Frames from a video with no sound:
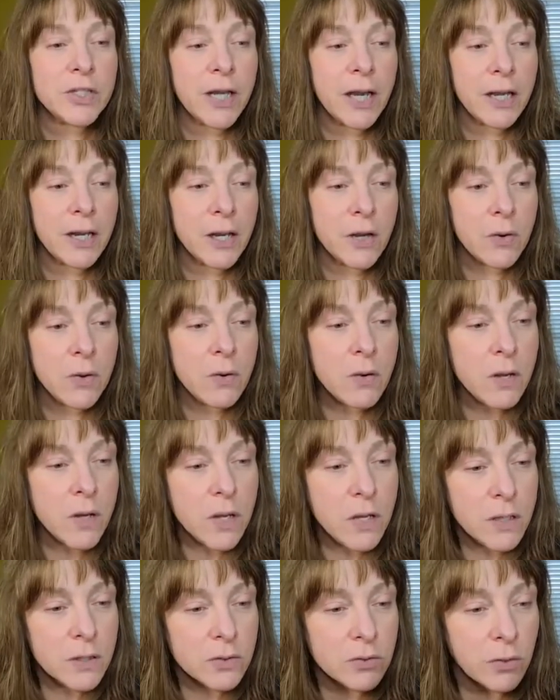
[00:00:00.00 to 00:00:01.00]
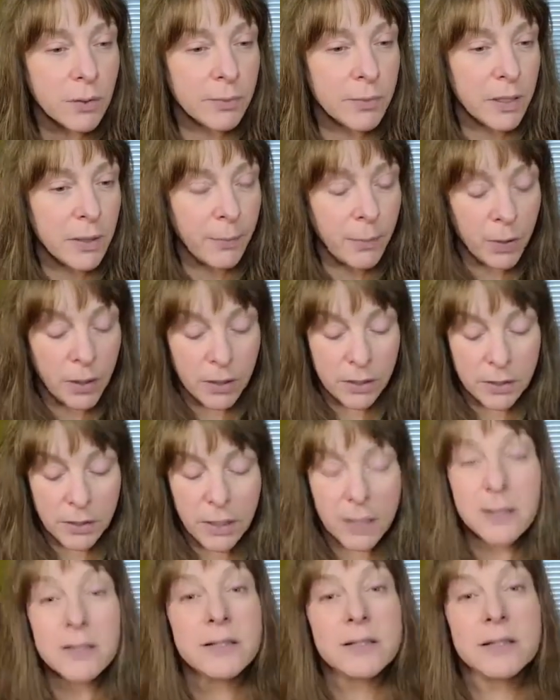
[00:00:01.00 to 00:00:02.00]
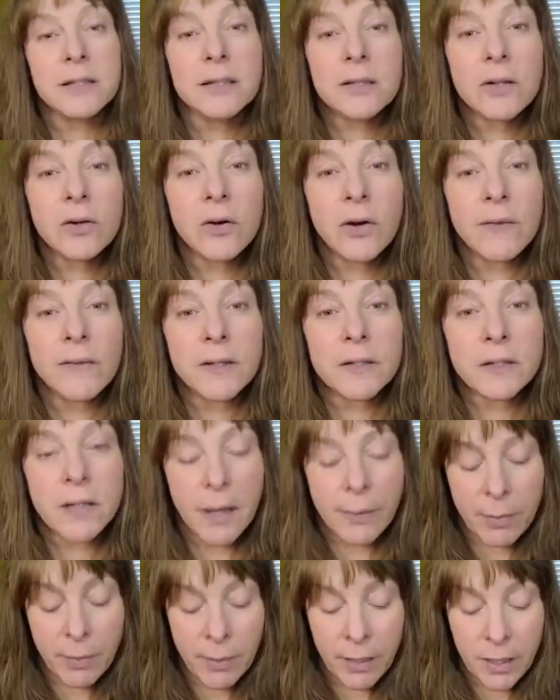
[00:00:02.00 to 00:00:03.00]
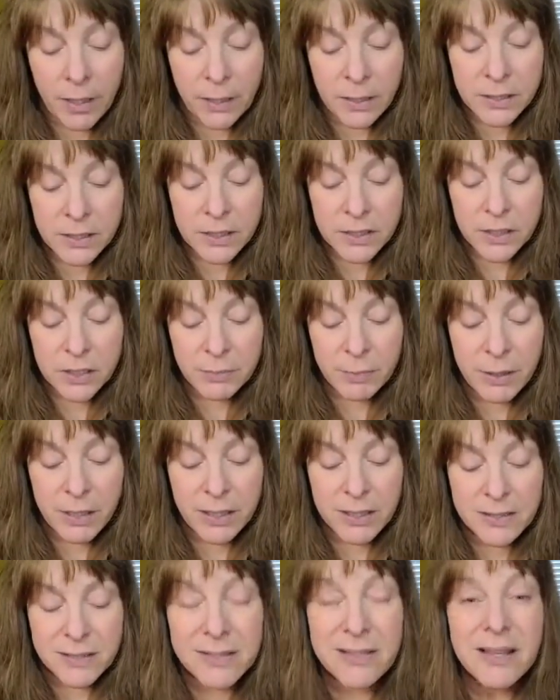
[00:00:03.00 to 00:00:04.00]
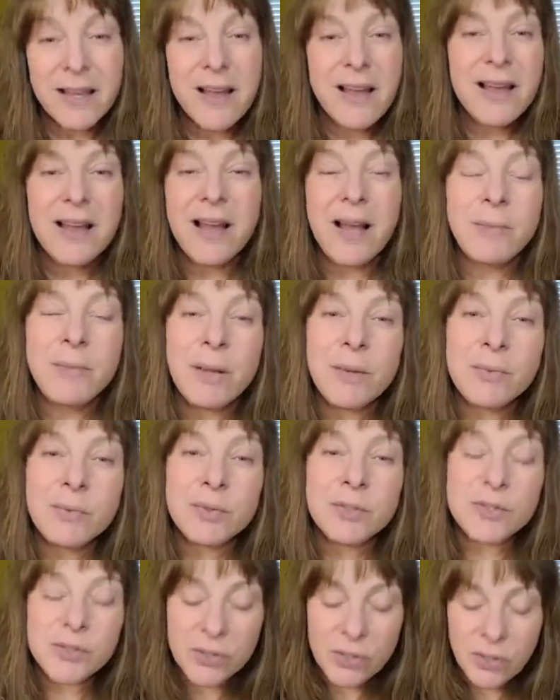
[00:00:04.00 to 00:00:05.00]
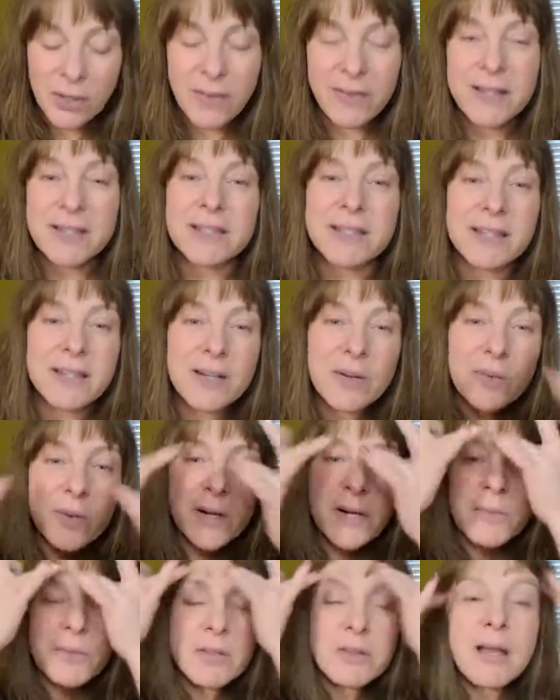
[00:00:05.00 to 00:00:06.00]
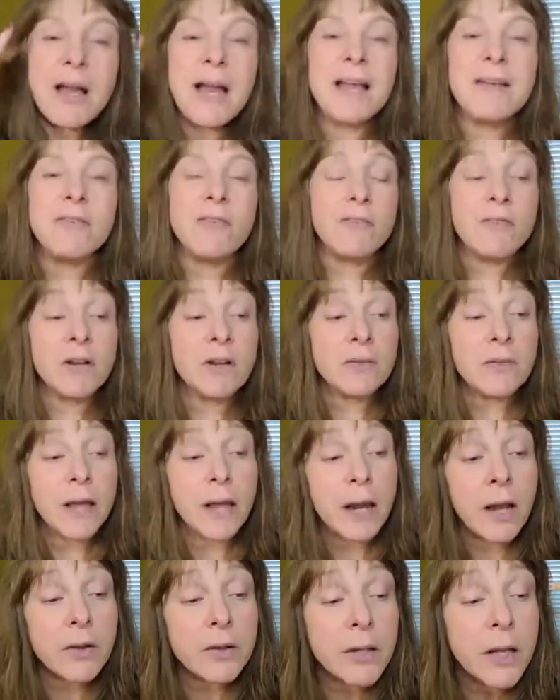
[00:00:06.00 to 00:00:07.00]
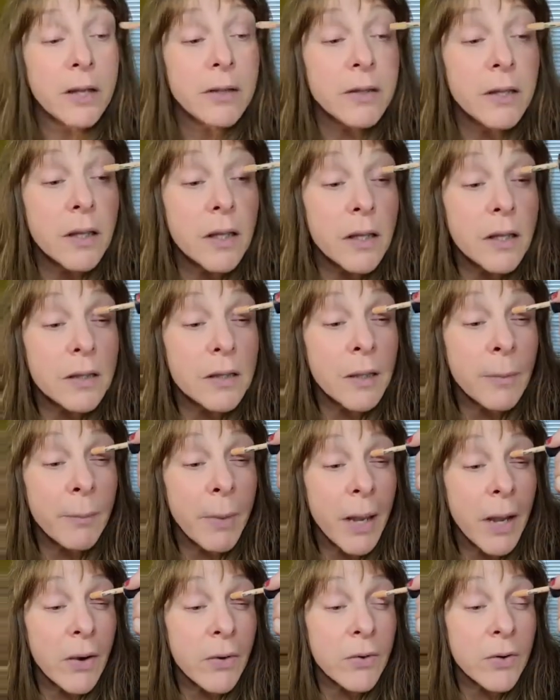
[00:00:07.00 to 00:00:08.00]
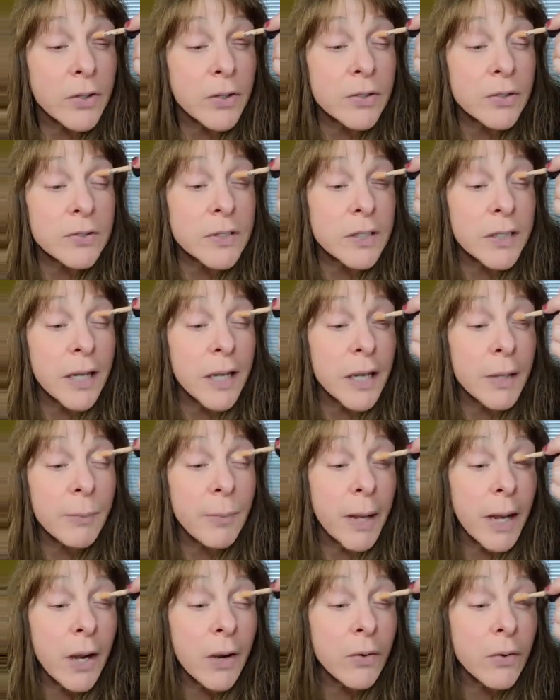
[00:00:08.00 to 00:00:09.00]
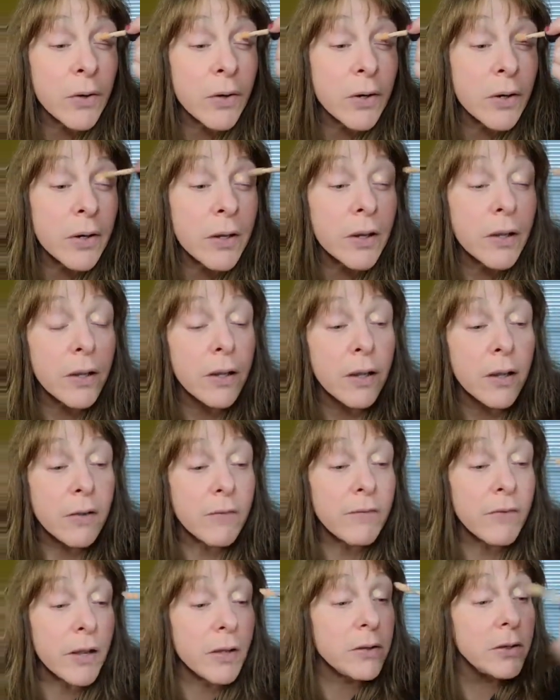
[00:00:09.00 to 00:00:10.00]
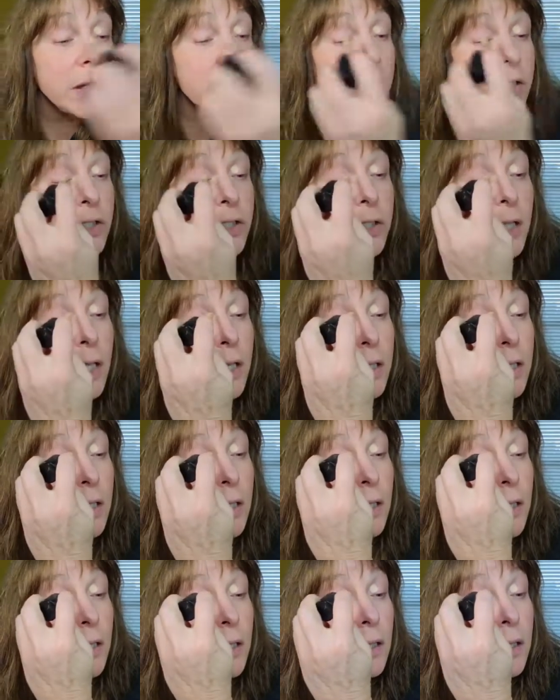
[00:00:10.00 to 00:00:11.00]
shadow, so I'm going to put concealer on the top of my eyes just because I'm not real sure how that's going to work with. I haven't figured that out yet. The powder, using a powder foundation,